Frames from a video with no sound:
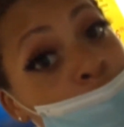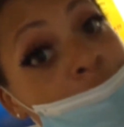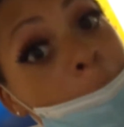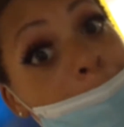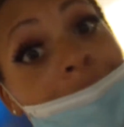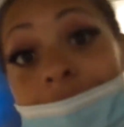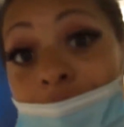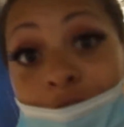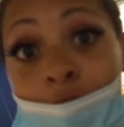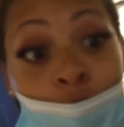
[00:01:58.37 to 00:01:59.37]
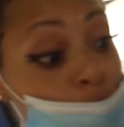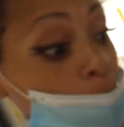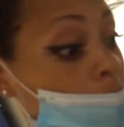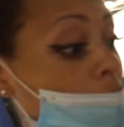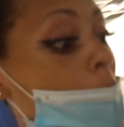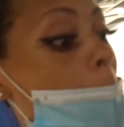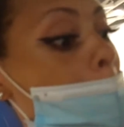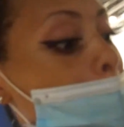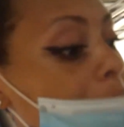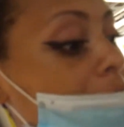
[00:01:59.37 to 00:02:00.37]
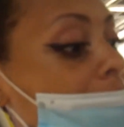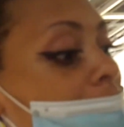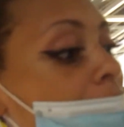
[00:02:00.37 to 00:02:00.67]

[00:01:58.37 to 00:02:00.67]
not buying everything in the store. But,